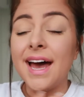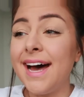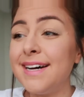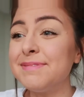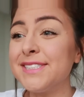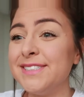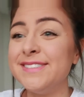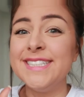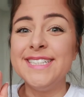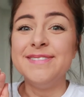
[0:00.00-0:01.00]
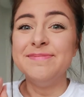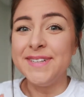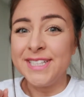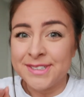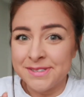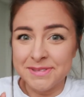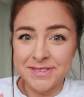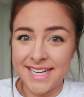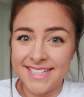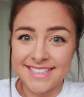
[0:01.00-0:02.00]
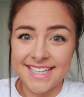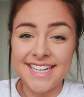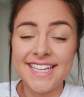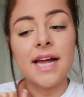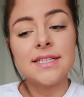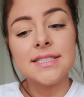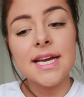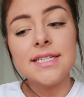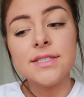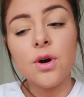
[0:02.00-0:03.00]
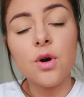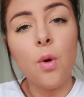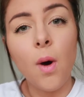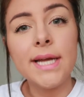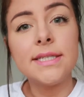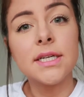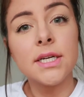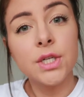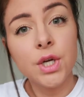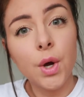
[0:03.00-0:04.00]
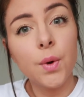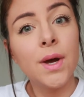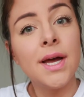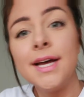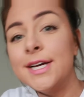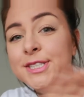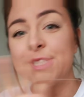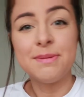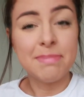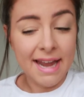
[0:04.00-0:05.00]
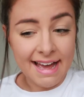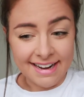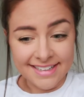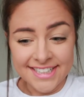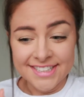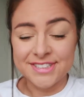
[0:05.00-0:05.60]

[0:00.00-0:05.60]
Absolutely miserable day today. And today did not quite go to plan.